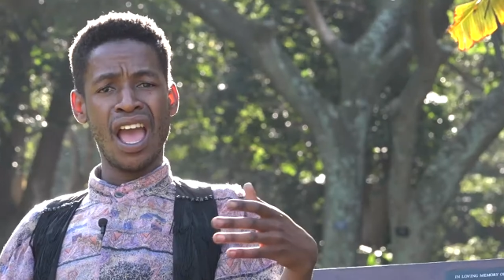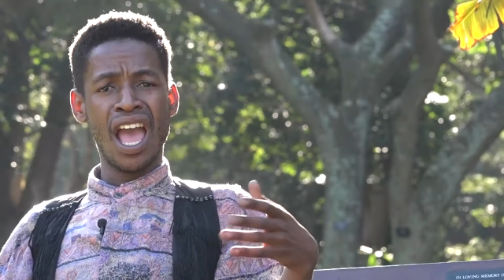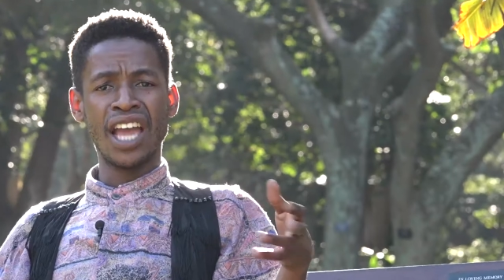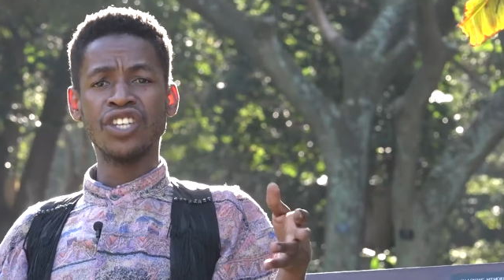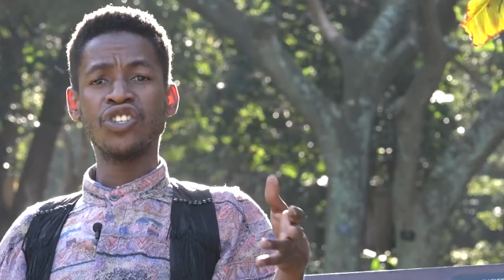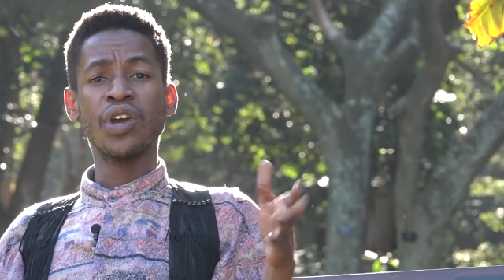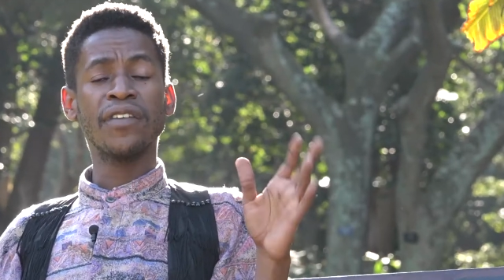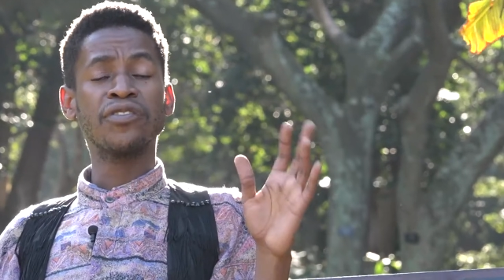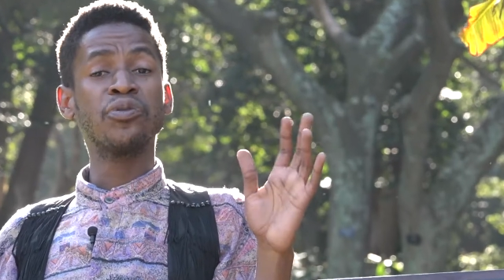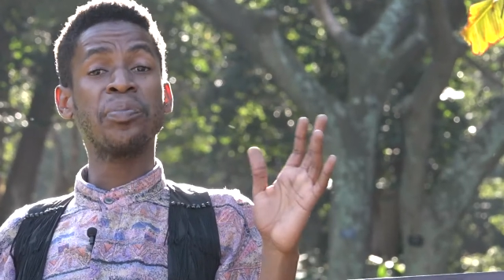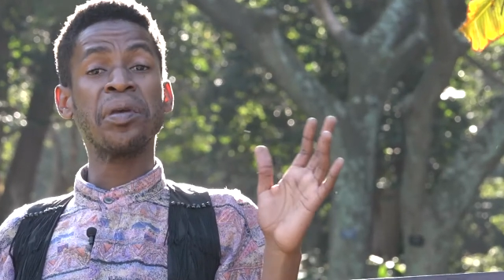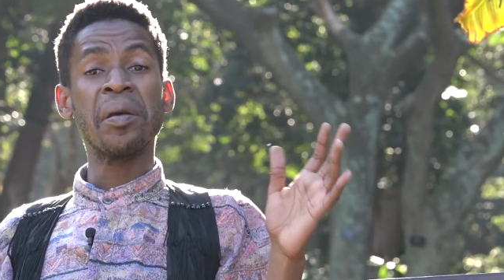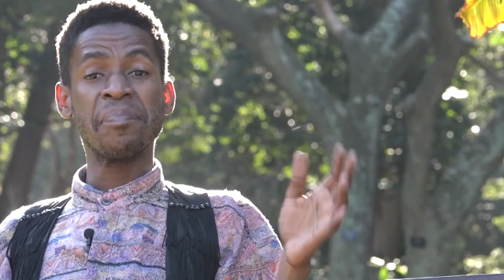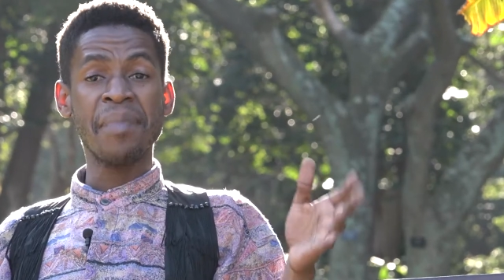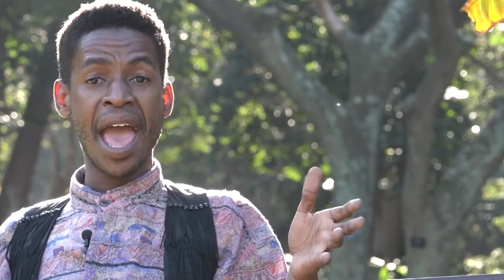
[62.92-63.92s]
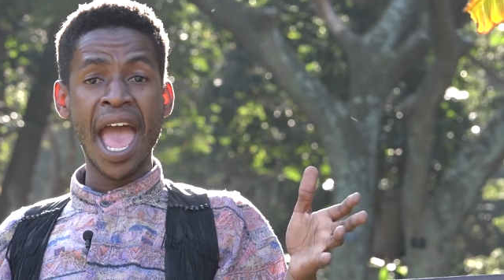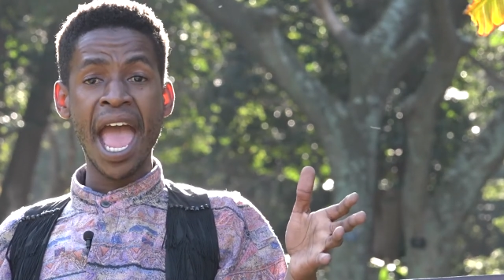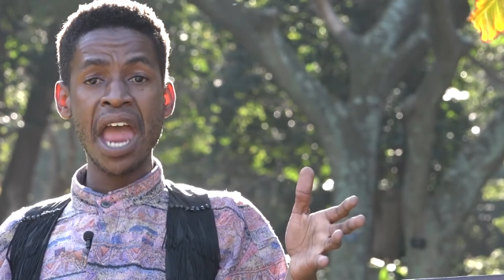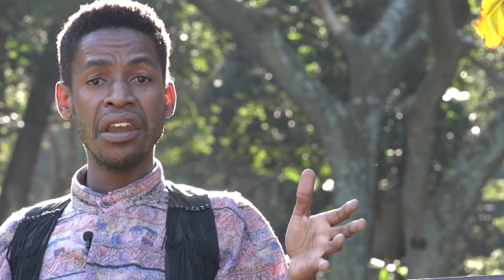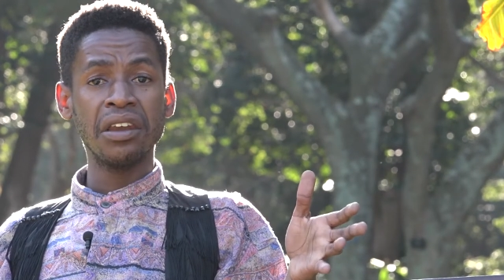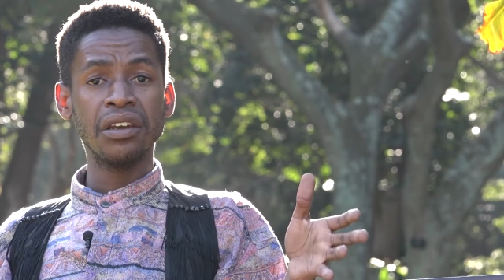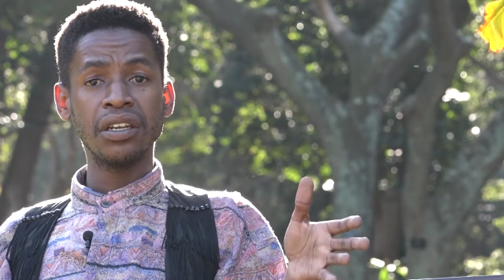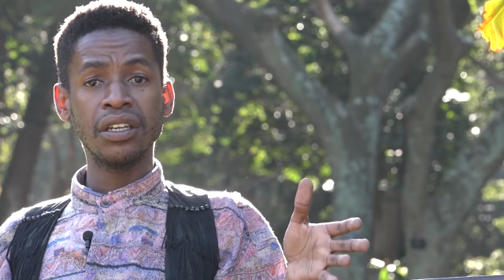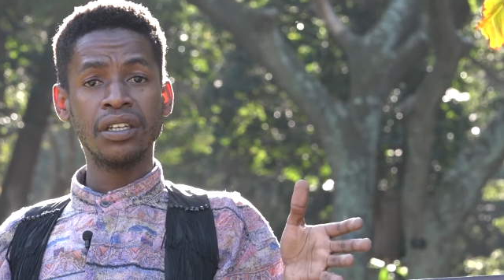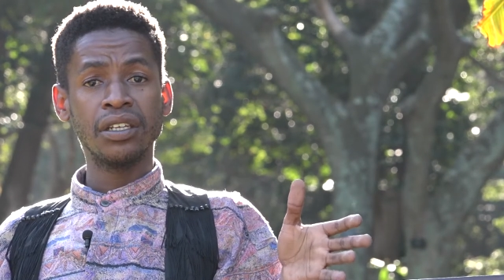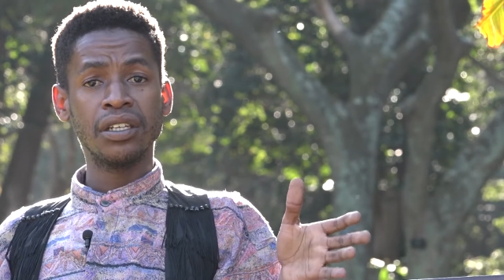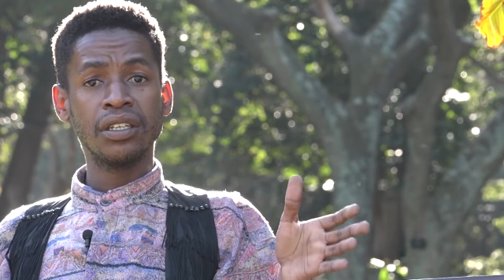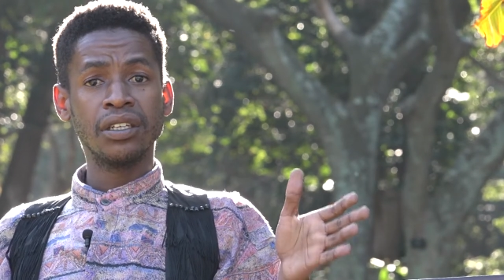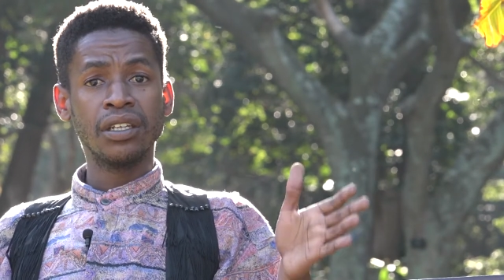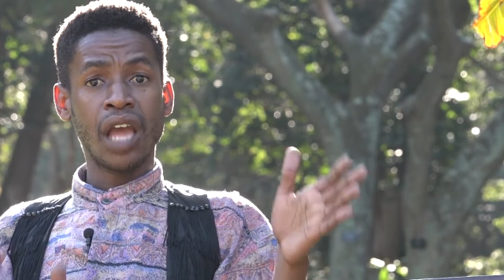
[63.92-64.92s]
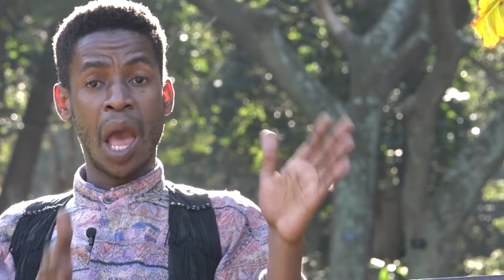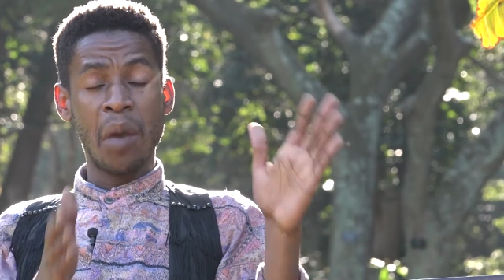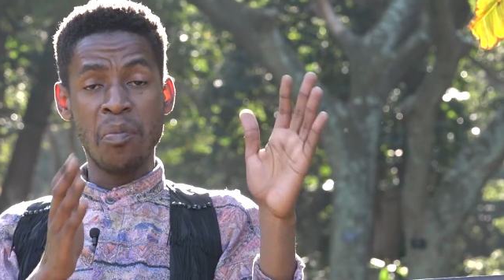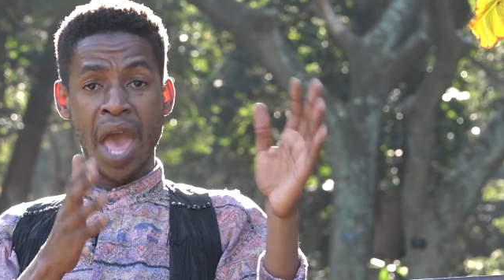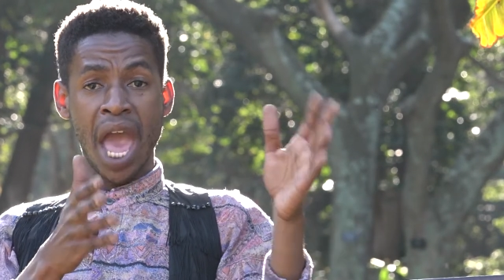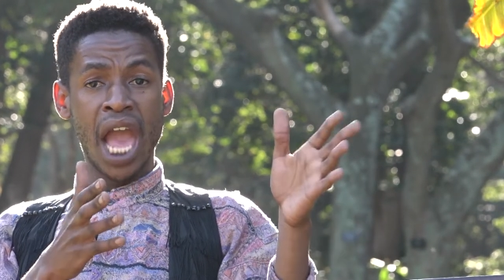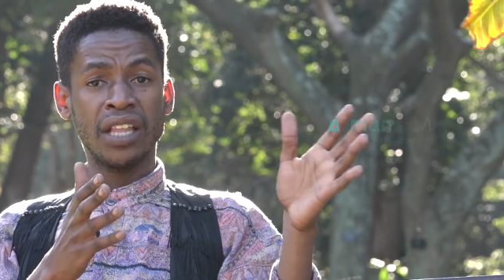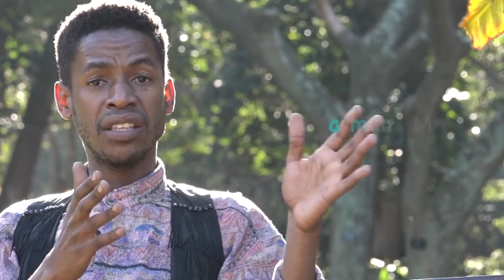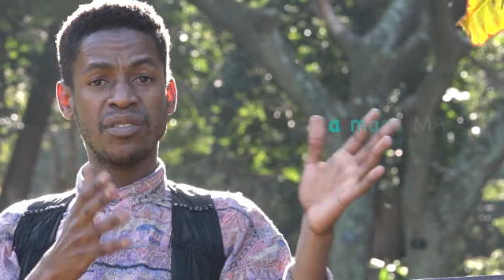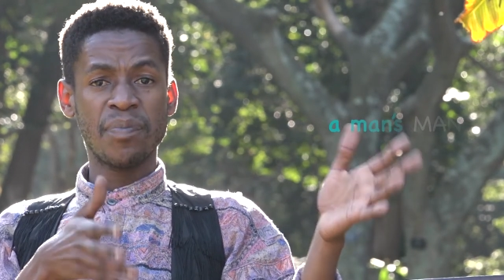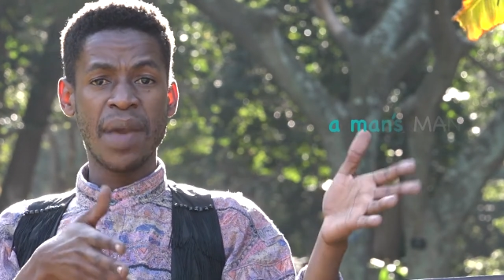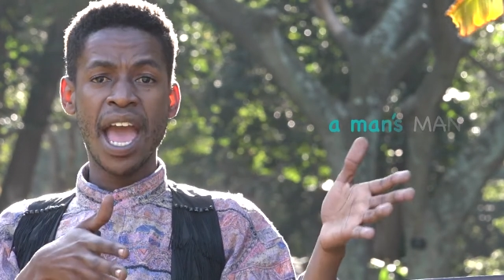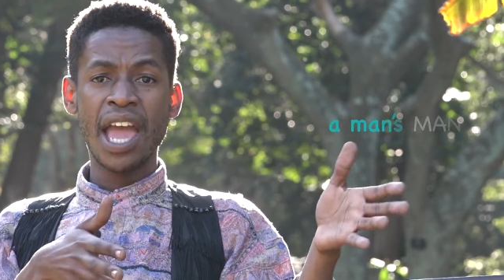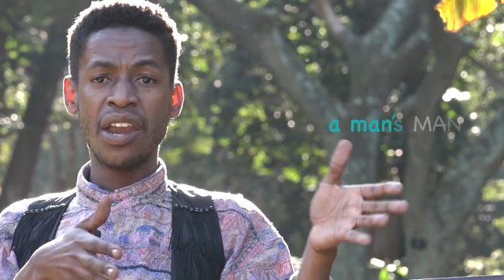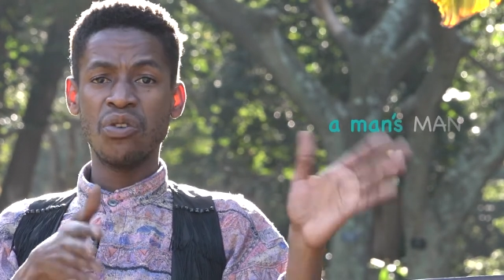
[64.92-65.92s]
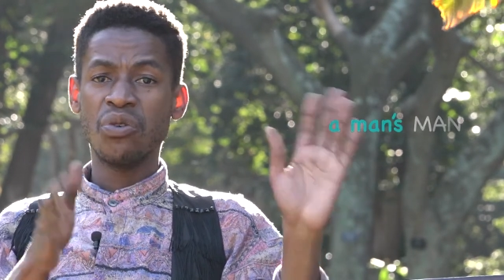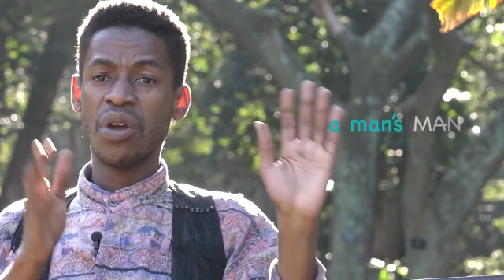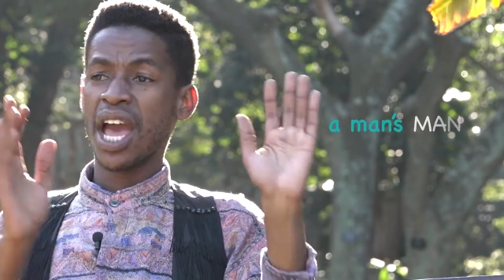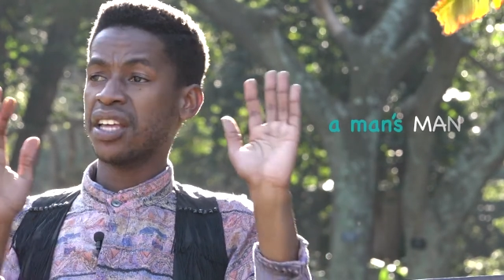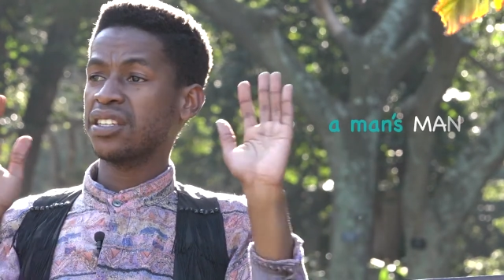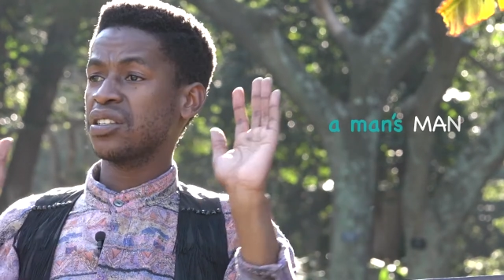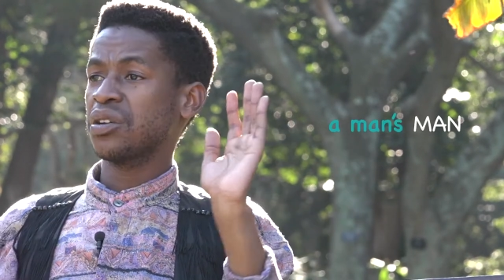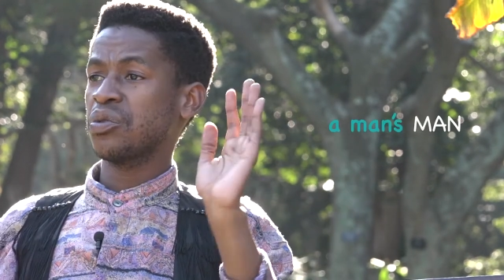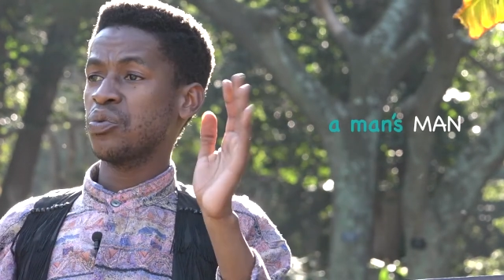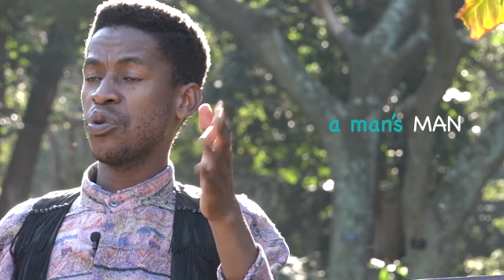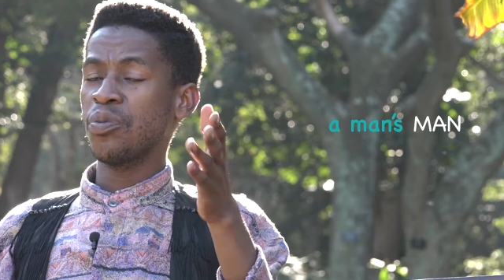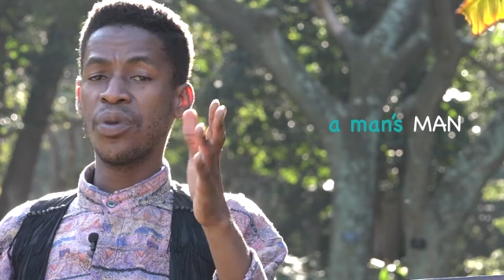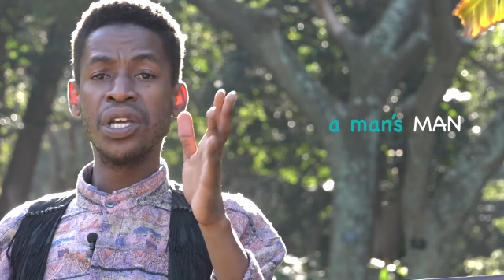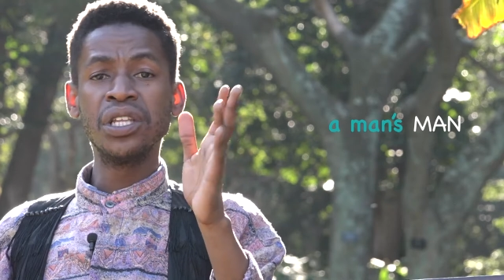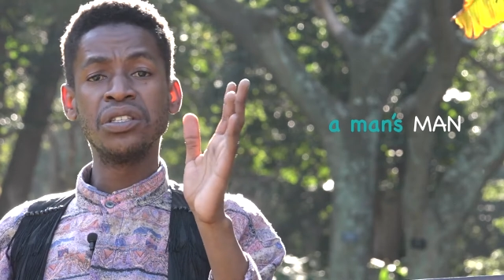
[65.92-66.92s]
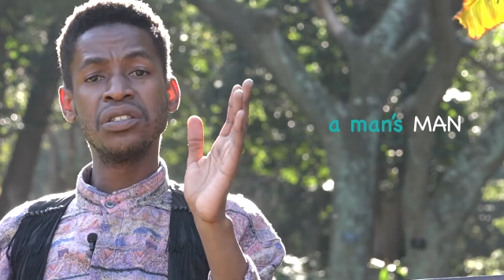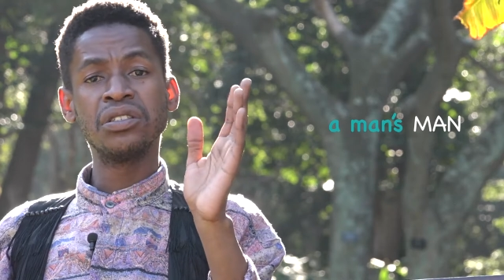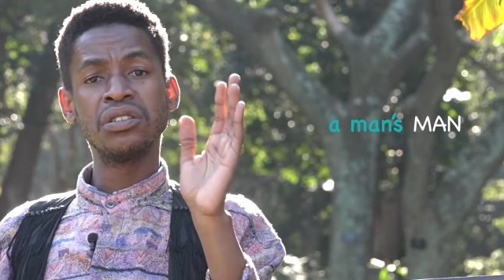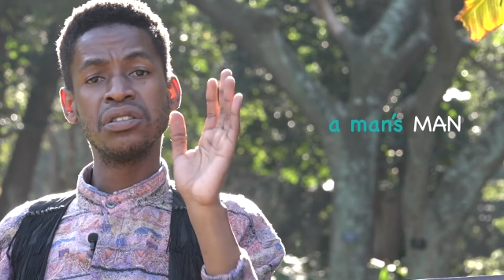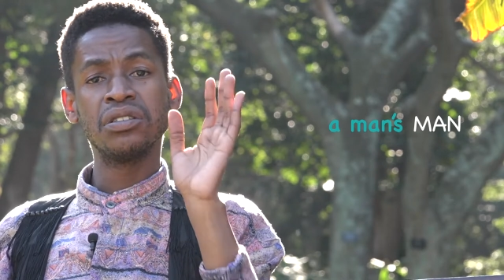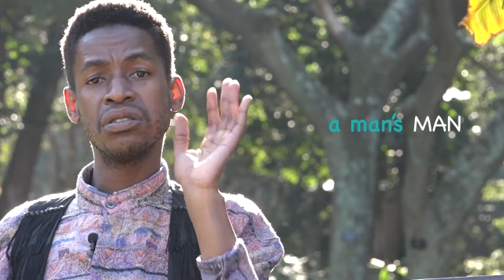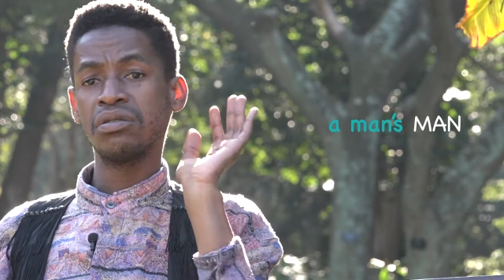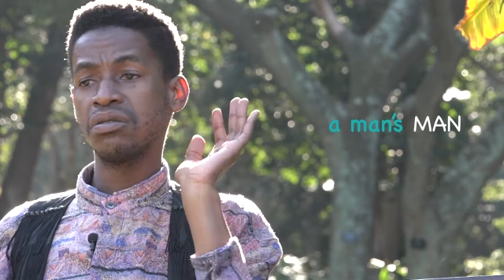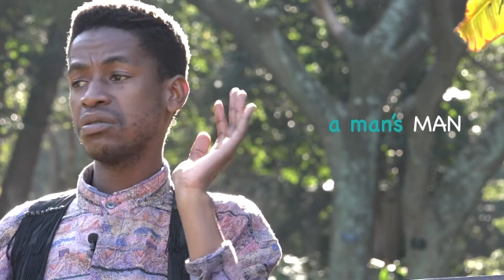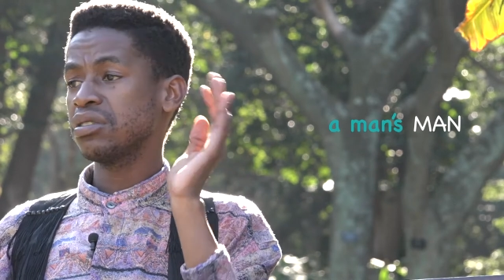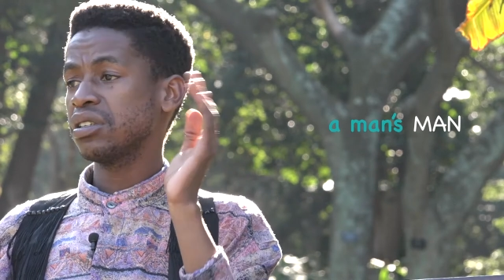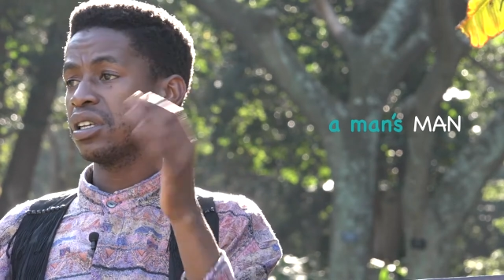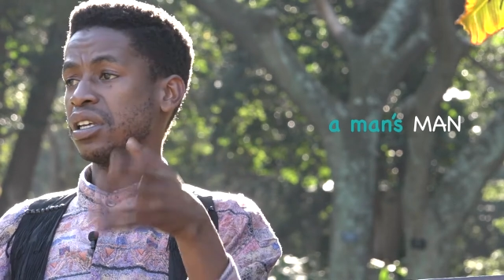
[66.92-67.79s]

And you have to be a man. A man's man who has a woman.